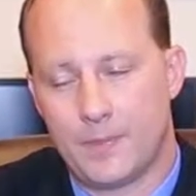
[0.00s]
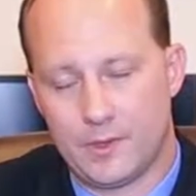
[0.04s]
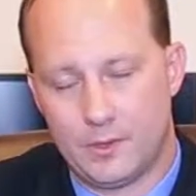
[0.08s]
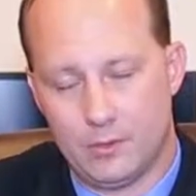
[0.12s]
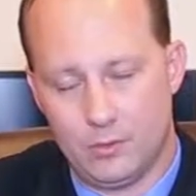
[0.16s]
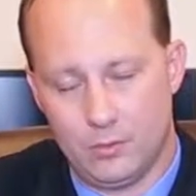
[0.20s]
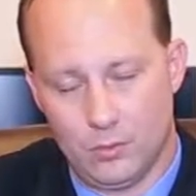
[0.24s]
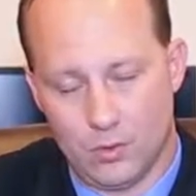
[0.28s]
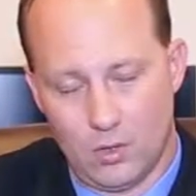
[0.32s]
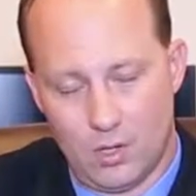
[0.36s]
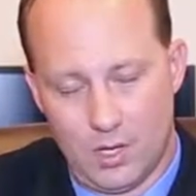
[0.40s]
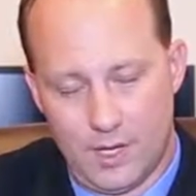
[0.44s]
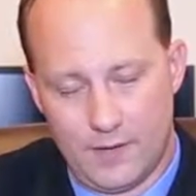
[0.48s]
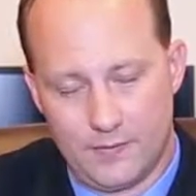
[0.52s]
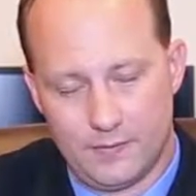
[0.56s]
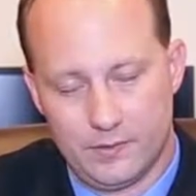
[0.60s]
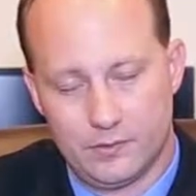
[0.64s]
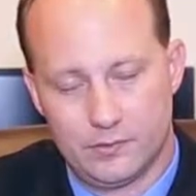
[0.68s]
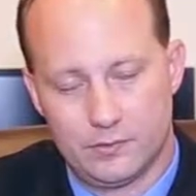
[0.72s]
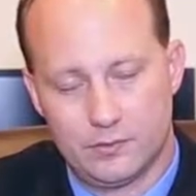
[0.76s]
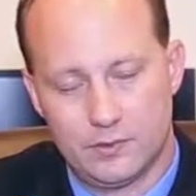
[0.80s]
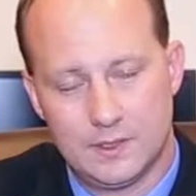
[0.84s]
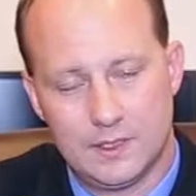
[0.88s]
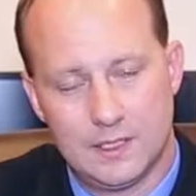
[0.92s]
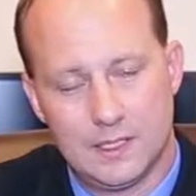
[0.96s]
you
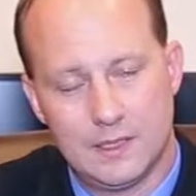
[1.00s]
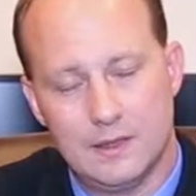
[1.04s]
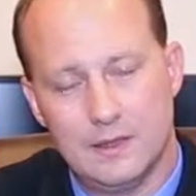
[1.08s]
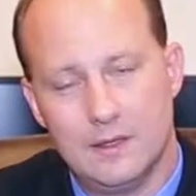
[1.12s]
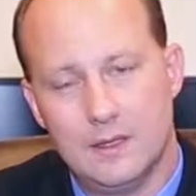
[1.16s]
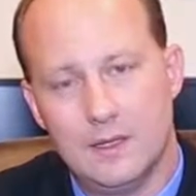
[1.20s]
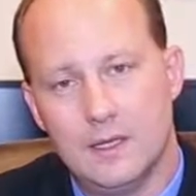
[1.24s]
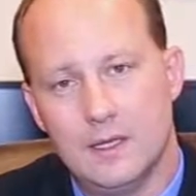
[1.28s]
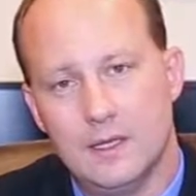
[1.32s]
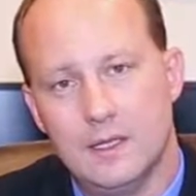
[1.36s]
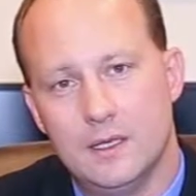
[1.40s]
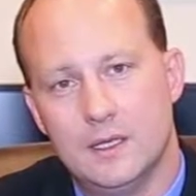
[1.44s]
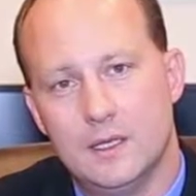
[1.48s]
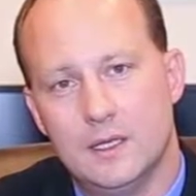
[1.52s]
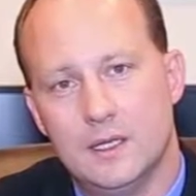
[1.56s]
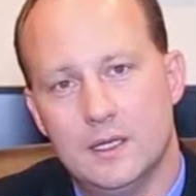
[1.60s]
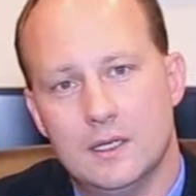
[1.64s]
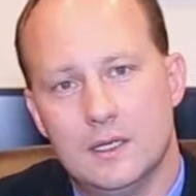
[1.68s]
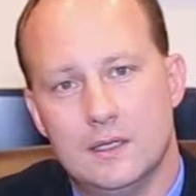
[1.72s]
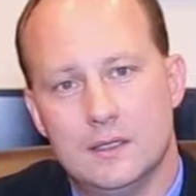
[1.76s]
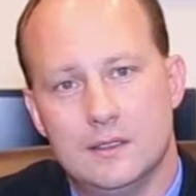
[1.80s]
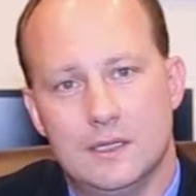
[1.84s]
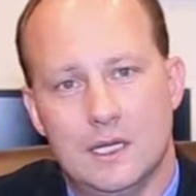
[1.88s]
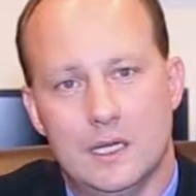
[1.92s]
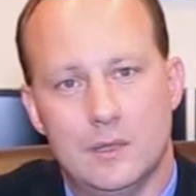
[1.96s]
obviously can then
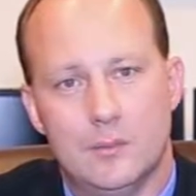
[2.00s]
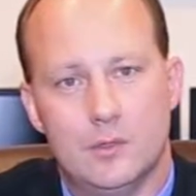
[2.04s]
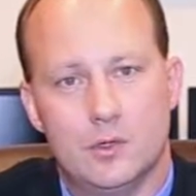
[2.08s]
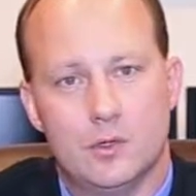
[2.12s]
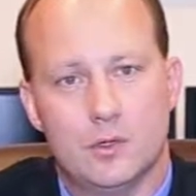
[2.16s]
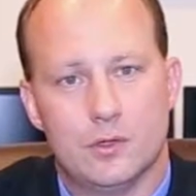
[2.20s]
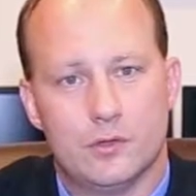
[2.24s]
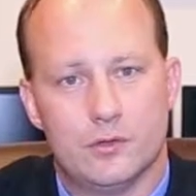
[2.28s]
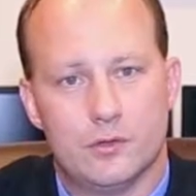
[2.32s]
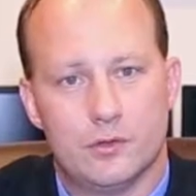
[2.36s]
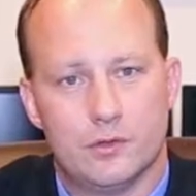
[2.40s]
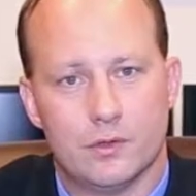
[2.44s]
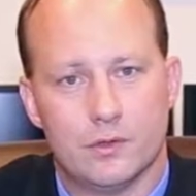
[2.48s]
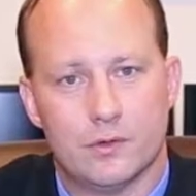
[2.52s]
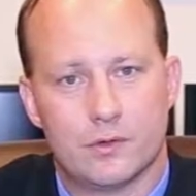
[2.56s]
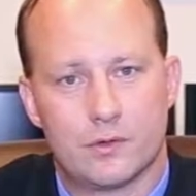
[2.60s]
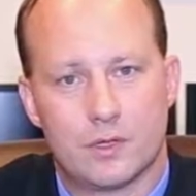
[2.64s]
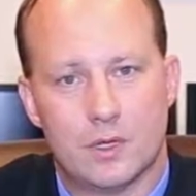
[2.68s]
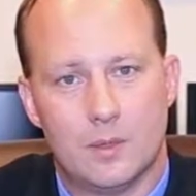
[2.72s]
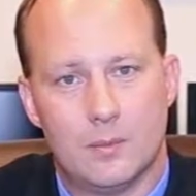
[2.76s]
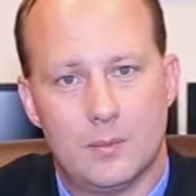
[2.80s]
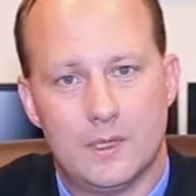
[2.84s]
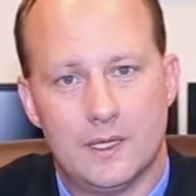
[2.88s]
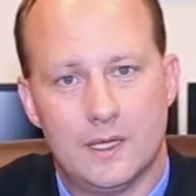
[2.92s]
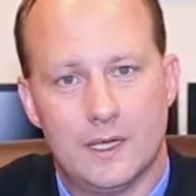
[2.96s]
name your insurance
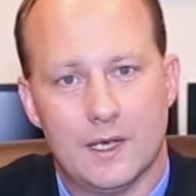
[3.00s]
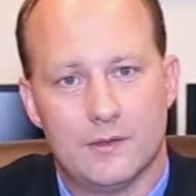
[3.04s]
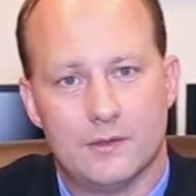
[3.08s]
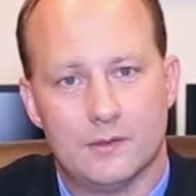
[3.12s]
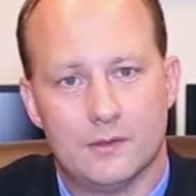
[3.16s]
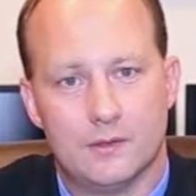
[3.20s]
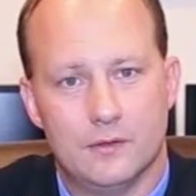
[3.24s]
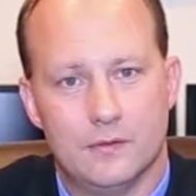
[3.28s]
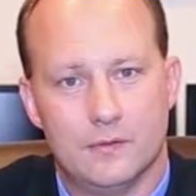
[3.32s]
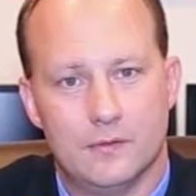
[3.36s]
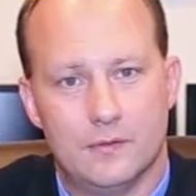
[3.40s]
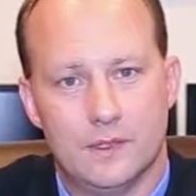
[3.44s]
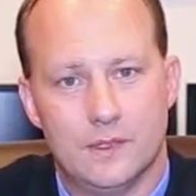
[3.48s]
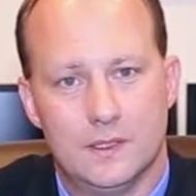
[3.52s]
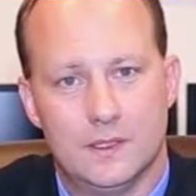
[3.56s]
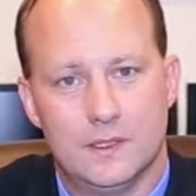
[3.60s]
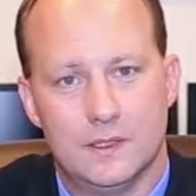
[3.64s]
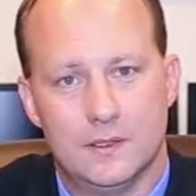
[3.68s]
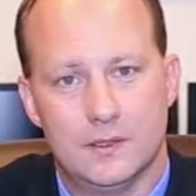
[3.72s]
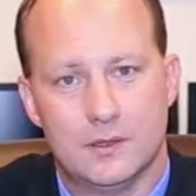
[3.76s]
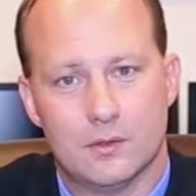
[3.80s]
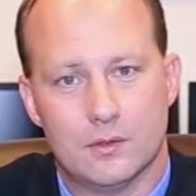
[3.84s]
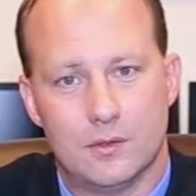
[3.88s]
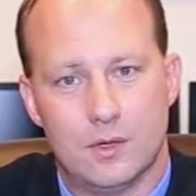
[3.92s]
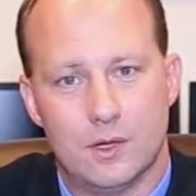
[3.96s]
company as a defendant
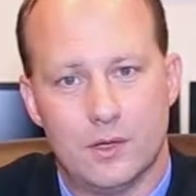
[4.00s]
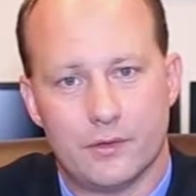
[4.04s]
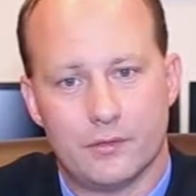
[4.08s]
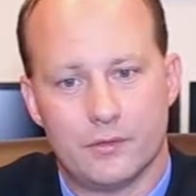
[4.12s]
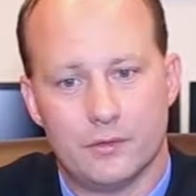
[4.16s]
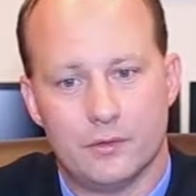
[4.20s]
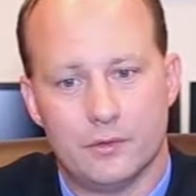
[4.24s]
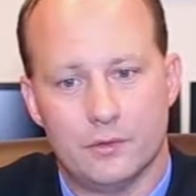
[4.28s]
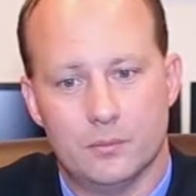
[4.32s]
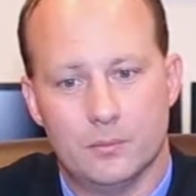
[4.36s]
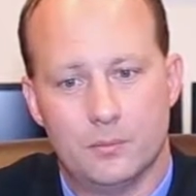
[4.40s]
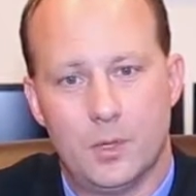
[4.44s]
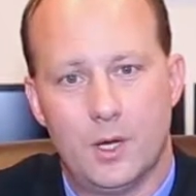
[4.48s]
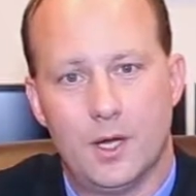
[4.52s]
in the lawsuit.